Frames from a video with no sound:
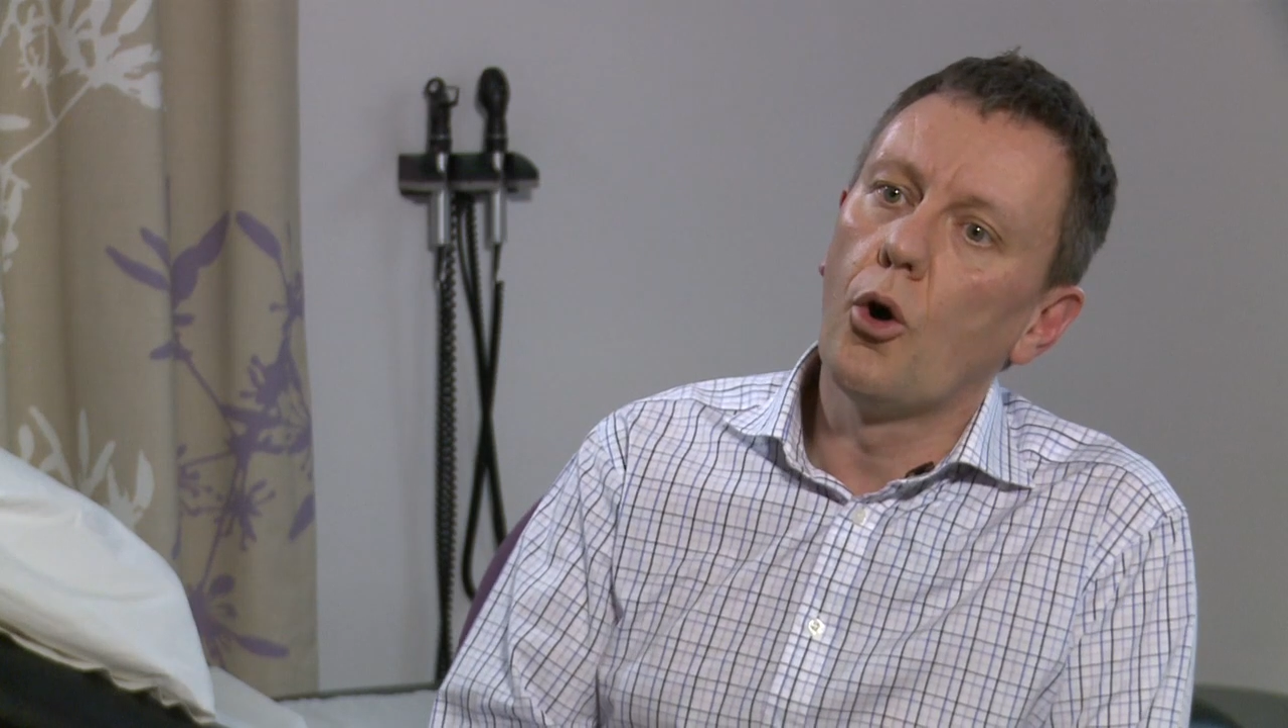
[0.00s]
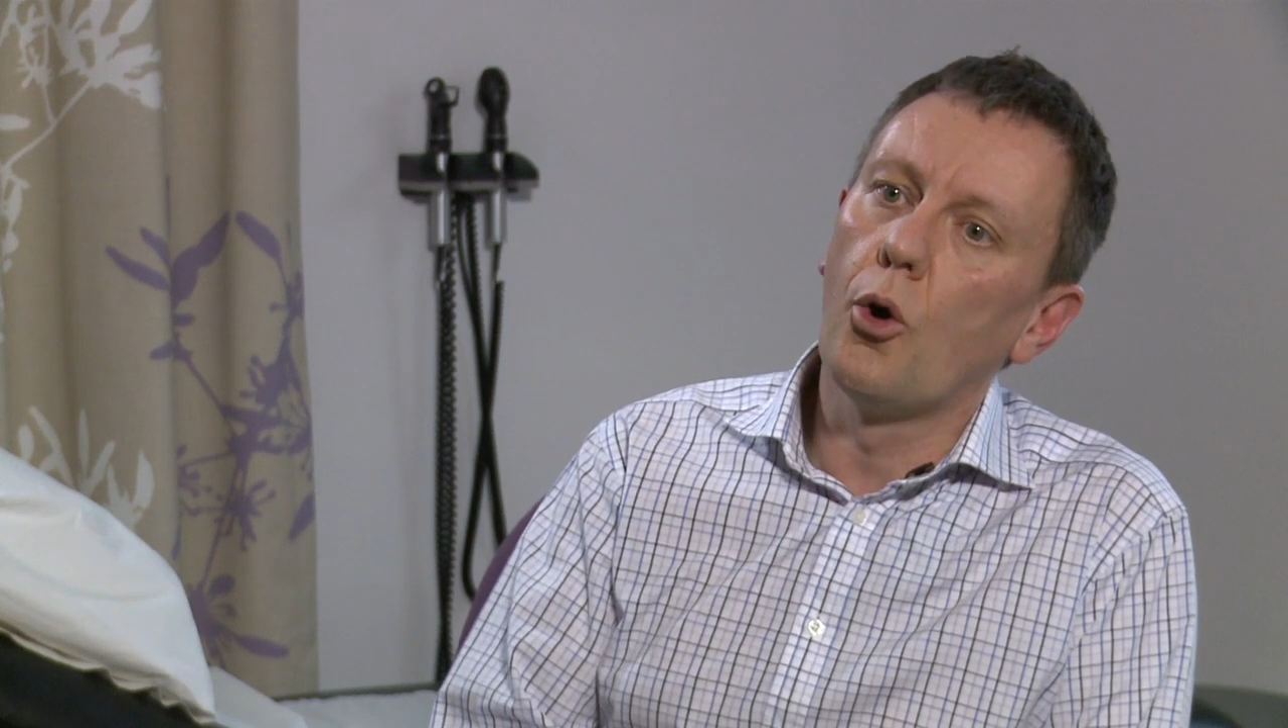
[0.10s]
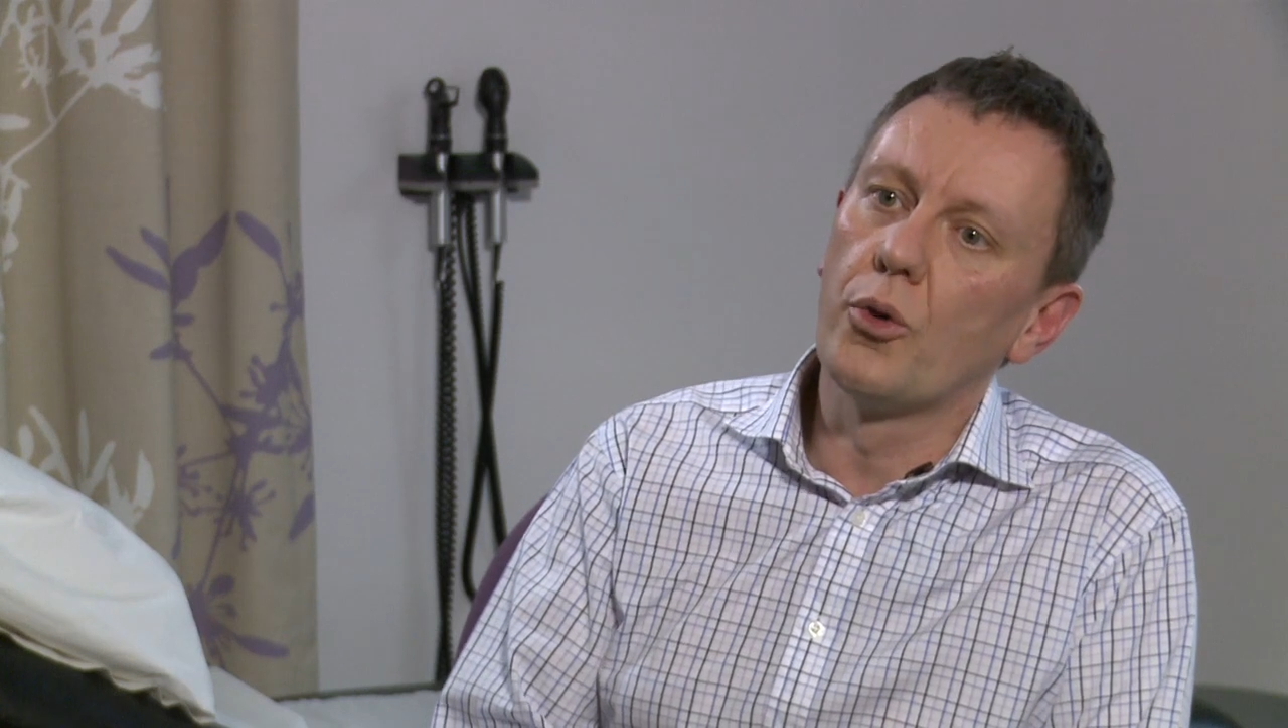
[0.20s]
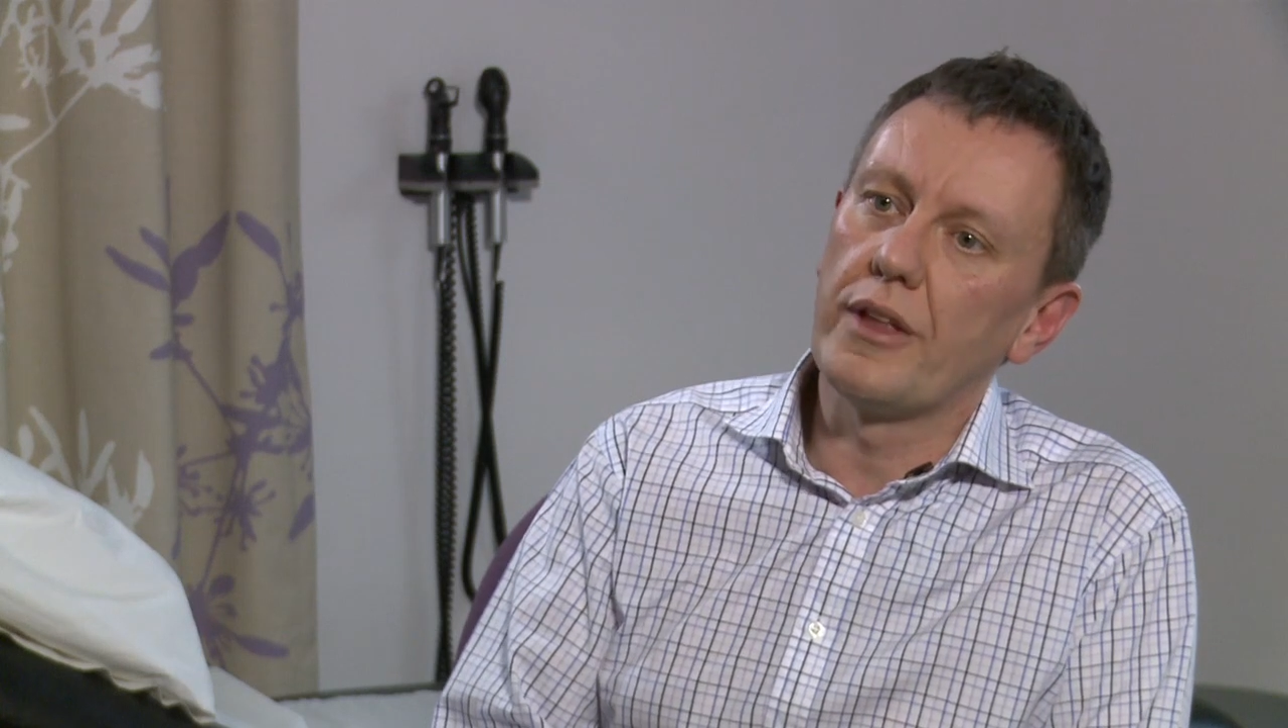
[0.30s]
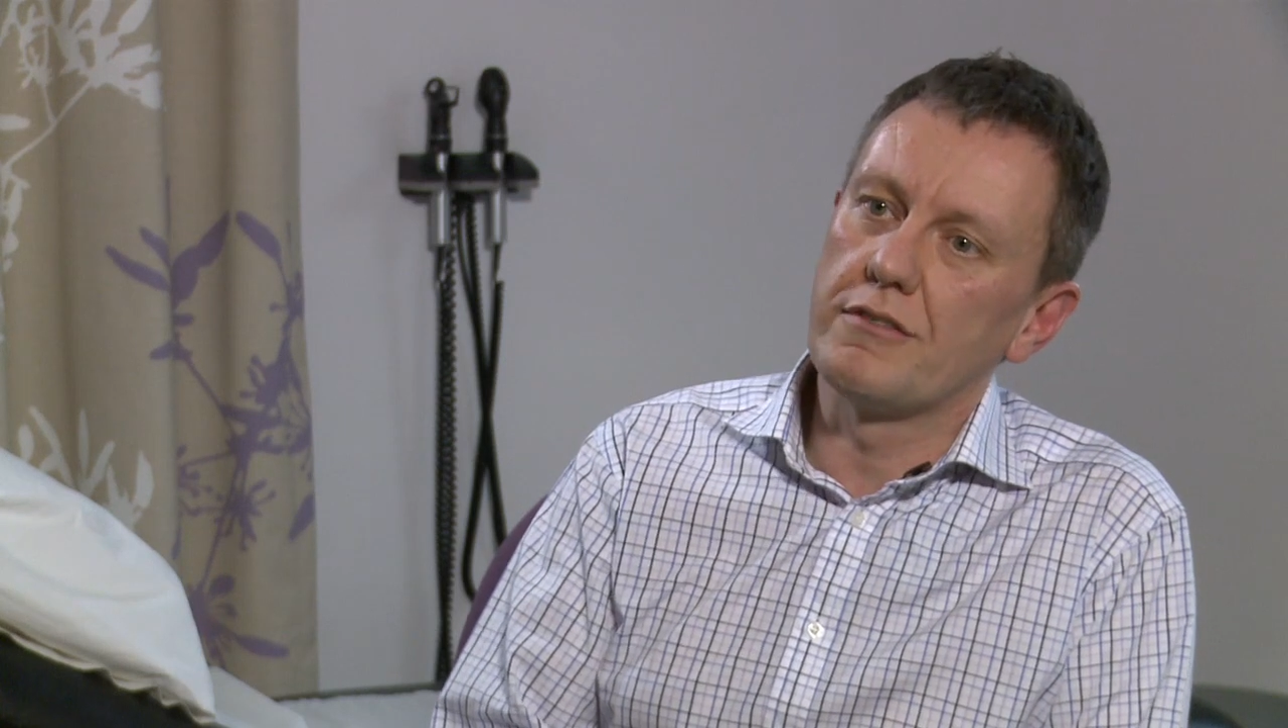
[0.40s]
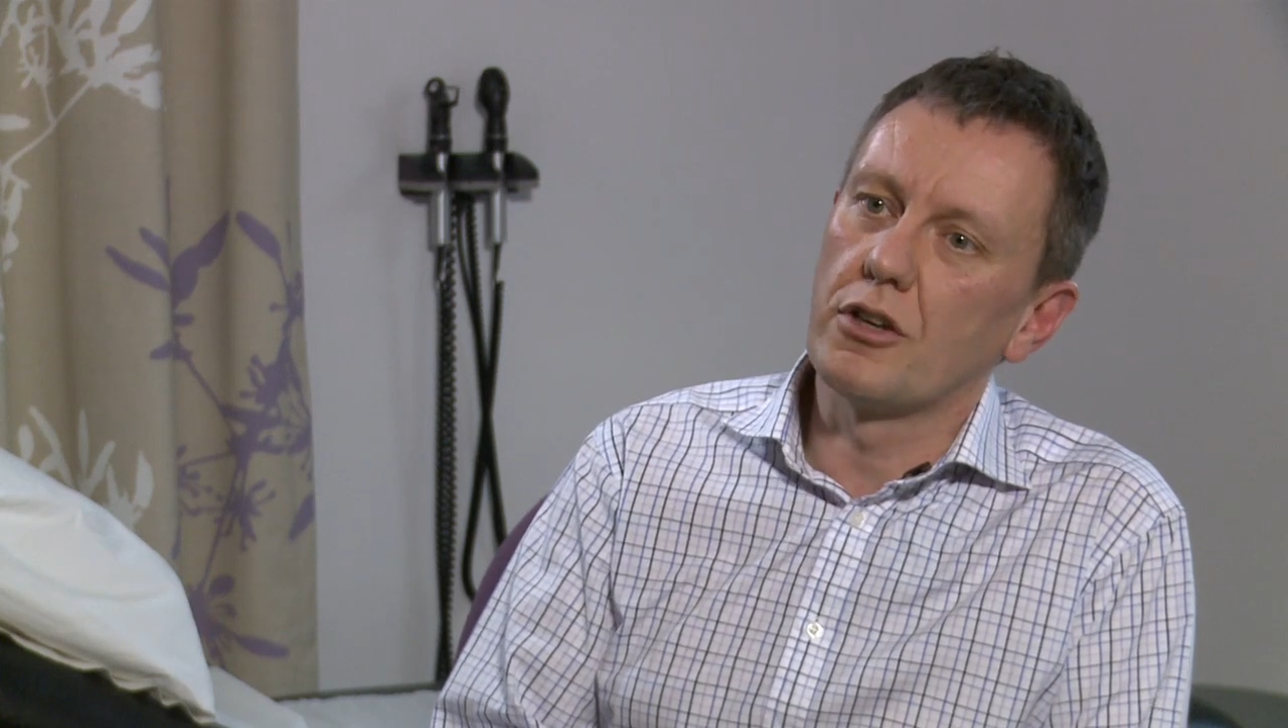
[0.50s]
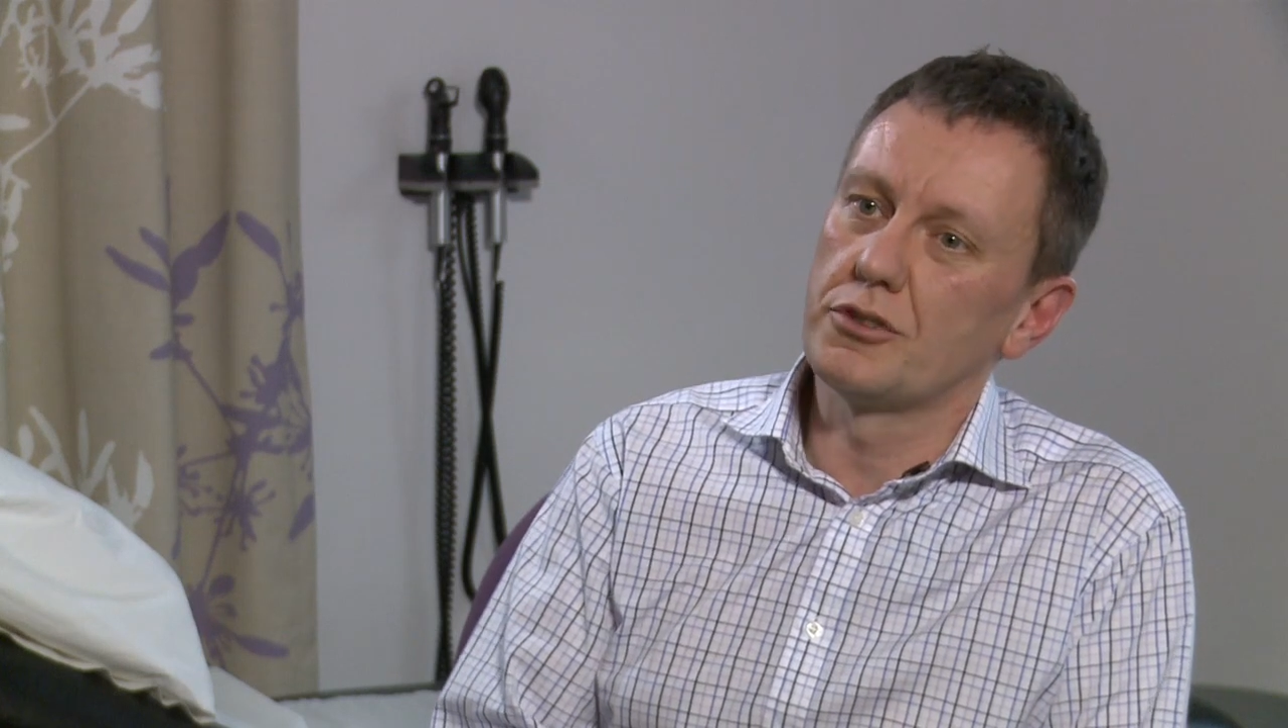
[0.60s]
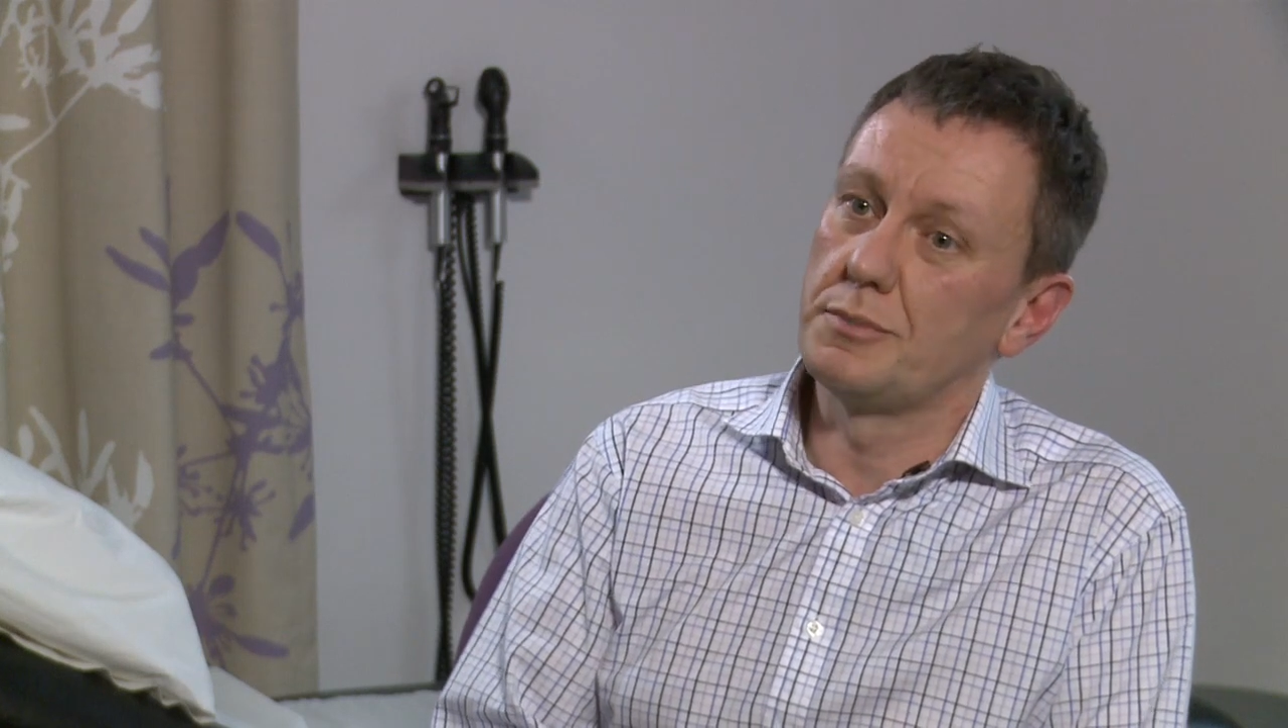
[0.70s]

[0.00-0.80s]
or they've got